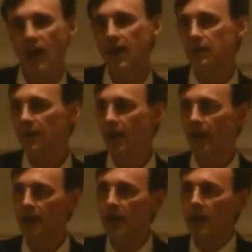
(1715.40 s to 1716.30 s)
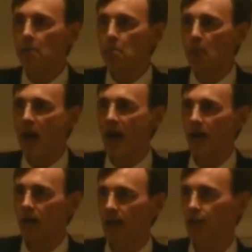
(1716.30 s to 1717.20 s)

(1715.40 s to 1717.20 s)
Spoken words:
on model